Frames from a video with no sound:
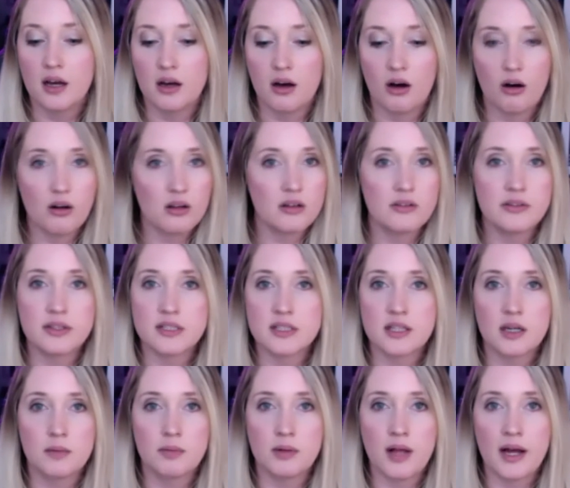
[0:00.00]
All of this can
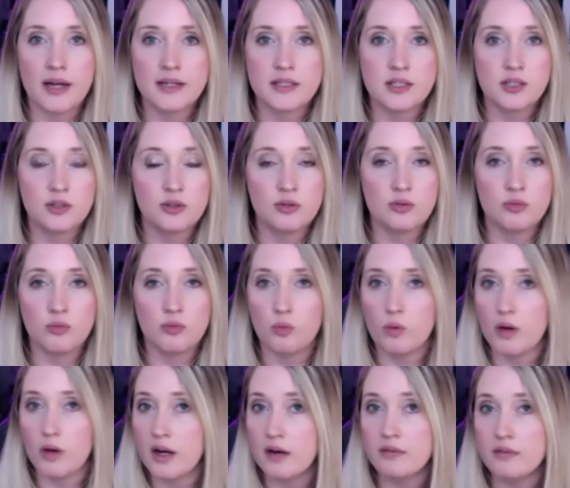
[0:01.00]
apply to
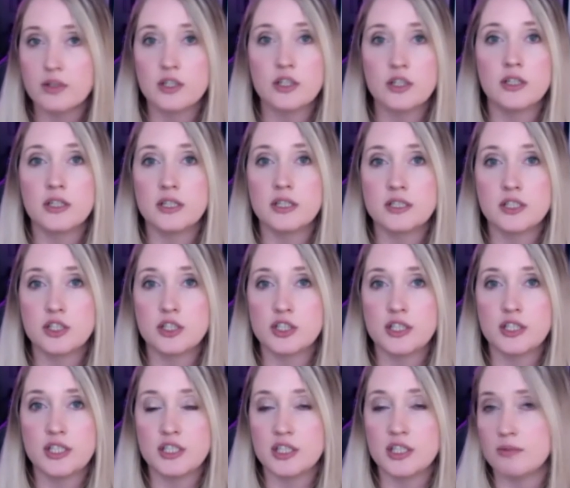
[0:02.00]
whatever it is you're
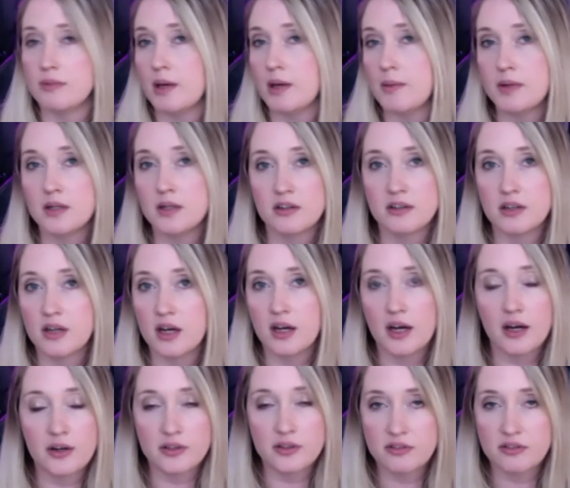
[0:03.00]
teaching. Maybe you're a
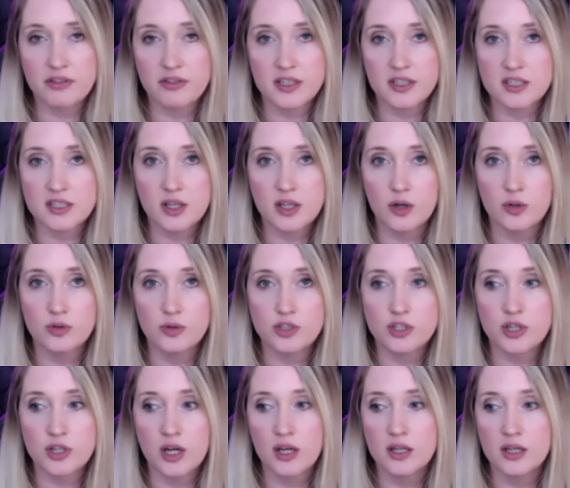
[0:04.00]
health and fitness coach.
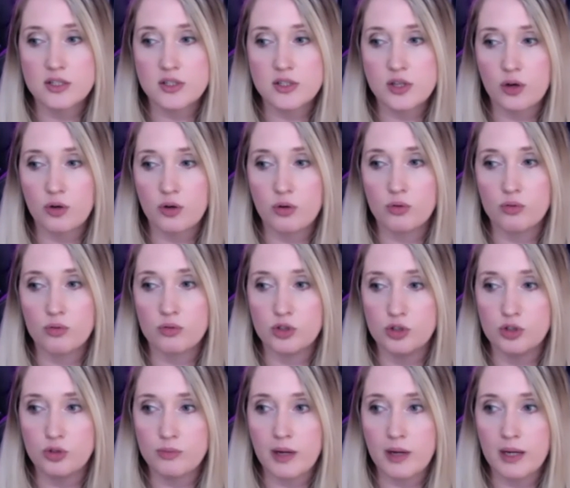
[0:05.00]
So
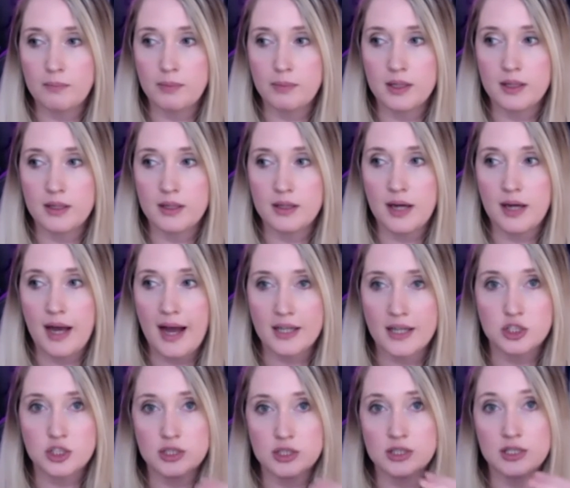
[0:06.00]
you might be
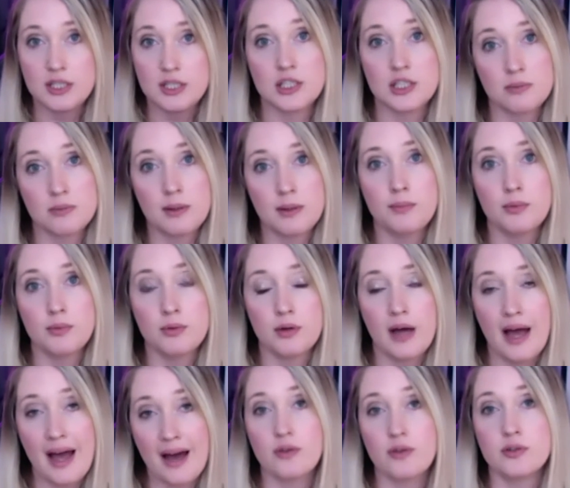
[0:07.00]
actually teaching people
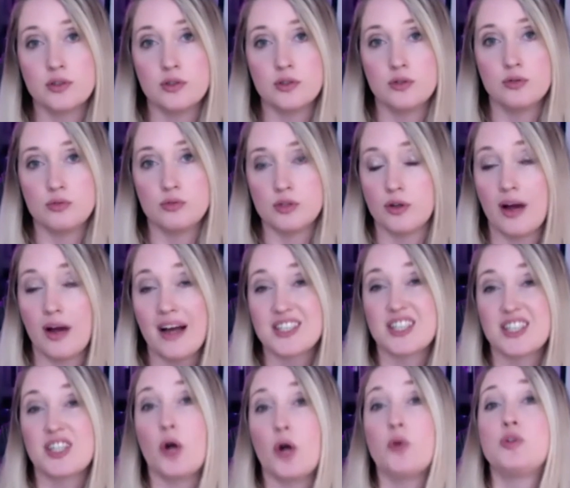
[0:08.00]
how to, you know, actually
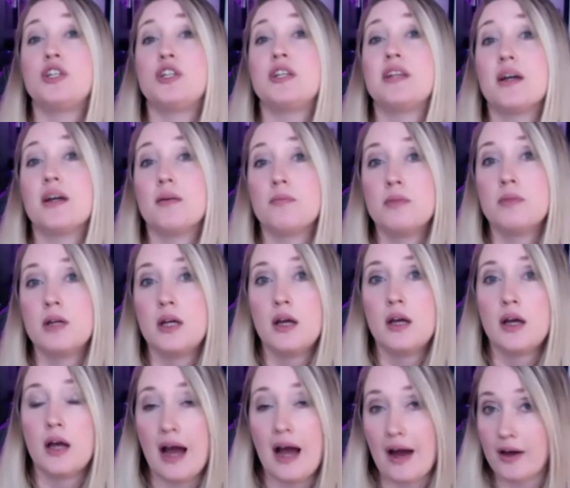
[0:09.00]
coaching them
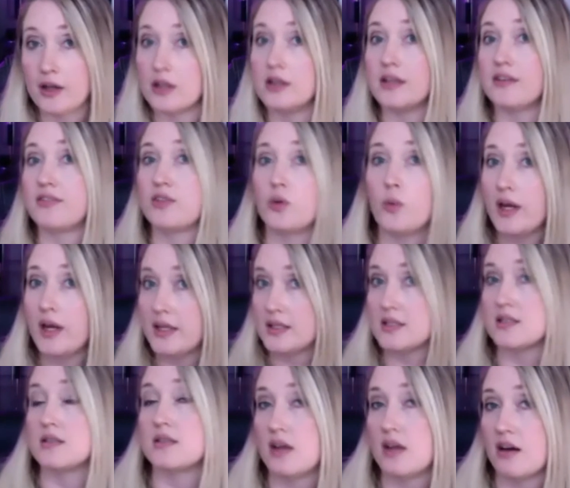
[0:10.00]
how to lift the weights
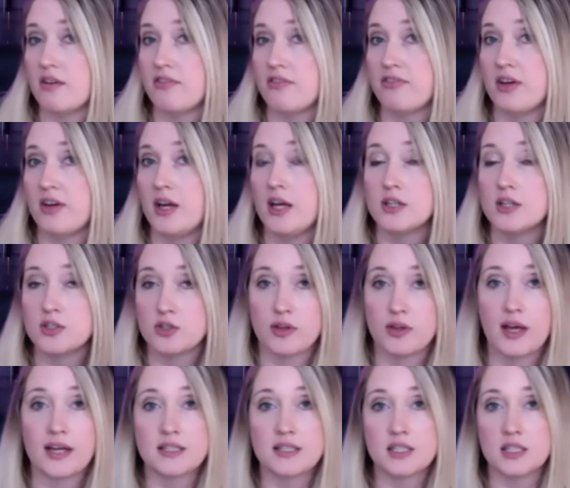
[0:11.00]
and stuff. So
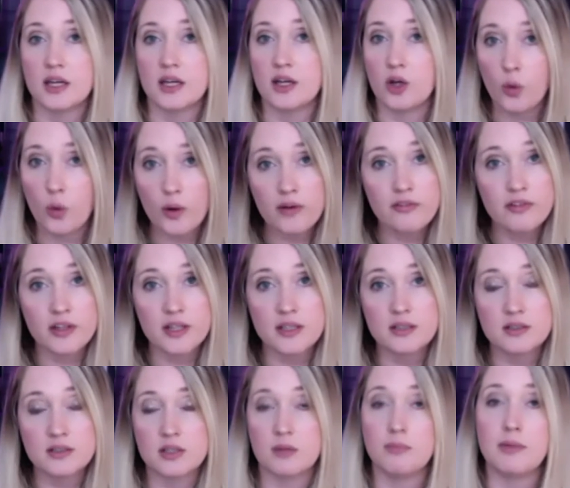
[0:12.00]
that's
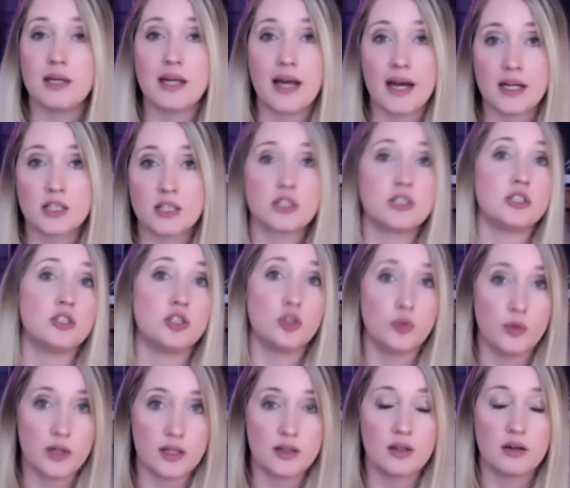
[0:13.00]
equivalent to me actually
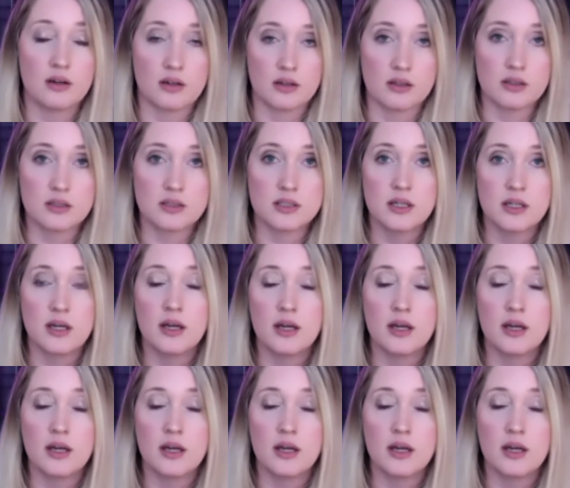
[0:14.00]
doing the art.